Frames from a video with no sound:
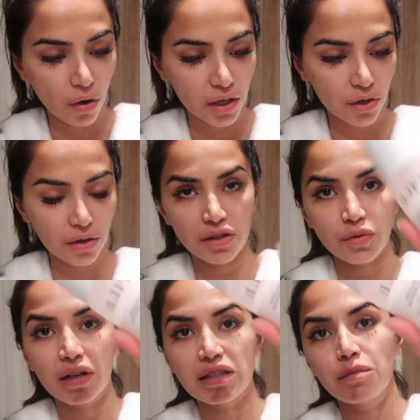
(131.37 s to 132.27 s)
water, or
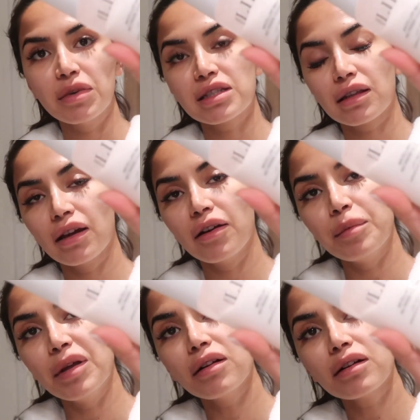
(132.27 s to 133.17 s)
this one is a
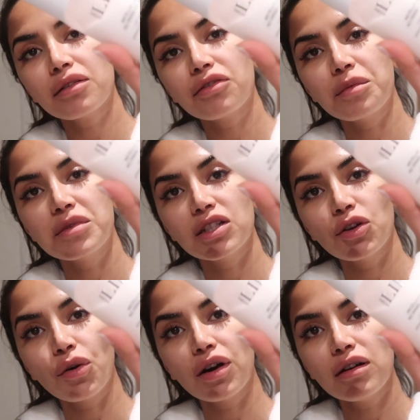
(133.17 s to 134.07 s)
micellar milk from
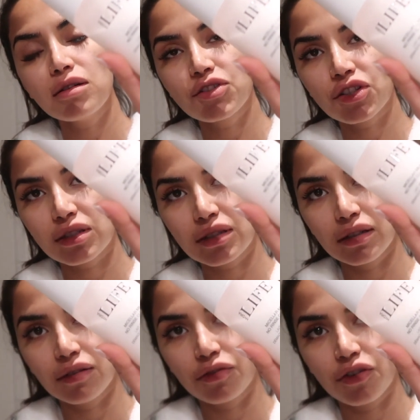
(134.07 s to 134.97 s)
Dior, just
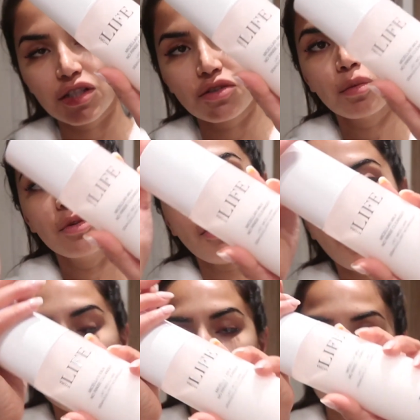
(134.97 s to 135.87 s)
to first remove
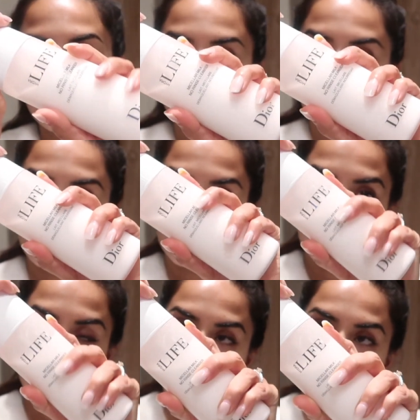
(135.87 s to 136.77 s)
all
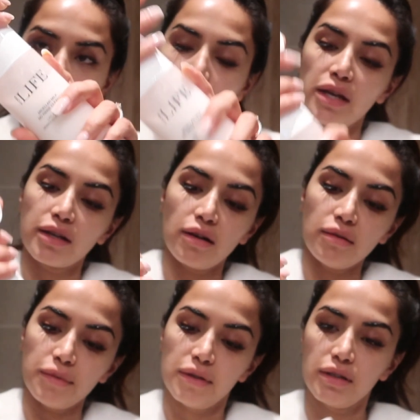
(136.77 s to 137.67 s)
leftover
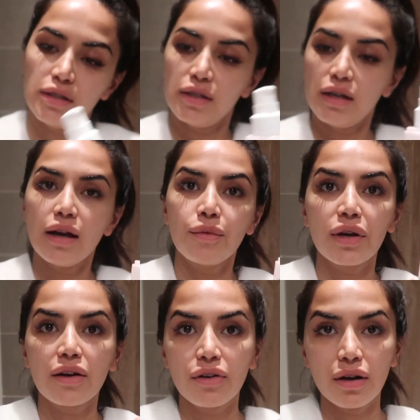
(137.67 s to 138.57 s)
makeup and
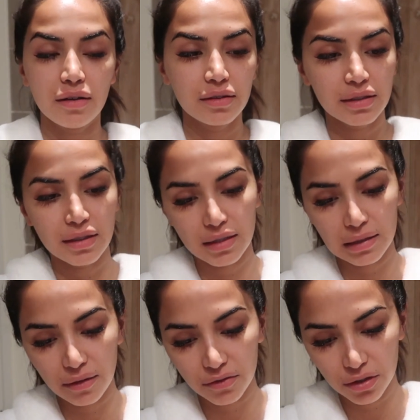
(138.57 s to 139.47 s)
whatever else
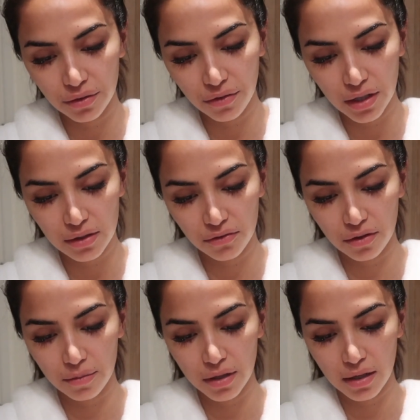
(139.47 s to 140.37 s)
is left on your face
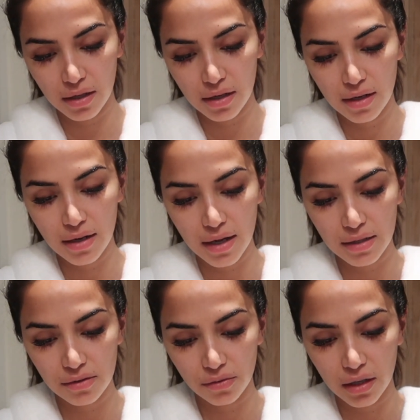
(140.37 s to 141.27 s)
from a
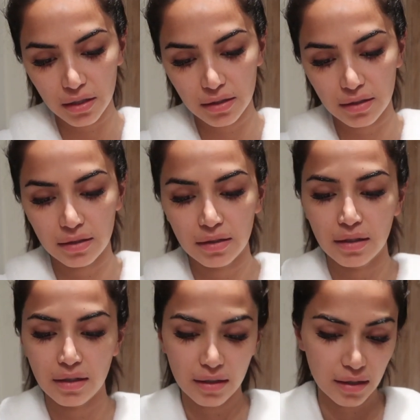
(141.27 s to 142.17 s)
night's rest.
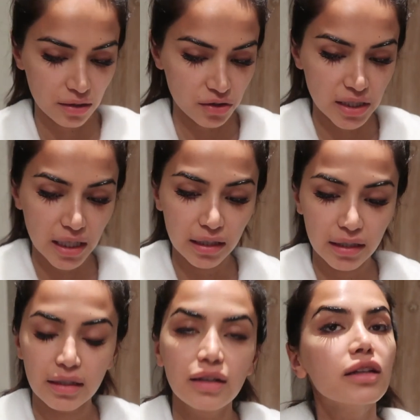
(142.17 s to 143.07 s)
Just
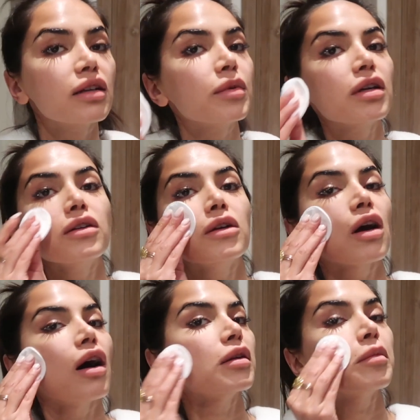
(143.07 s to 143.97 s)
take it a little bit on your
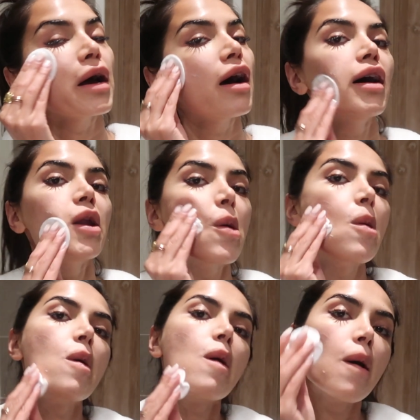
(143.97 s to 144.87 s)
cotton pad
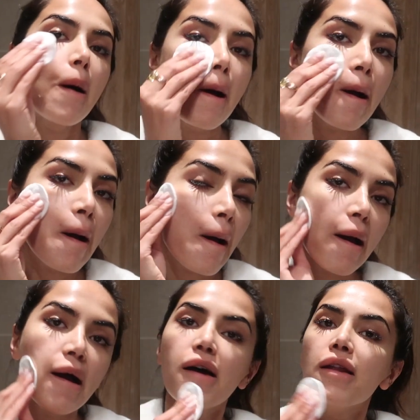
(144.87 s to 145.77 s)

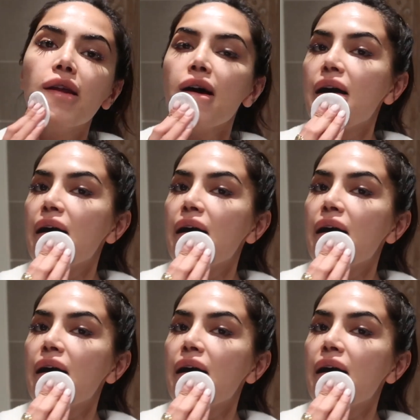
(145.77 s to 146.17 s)
and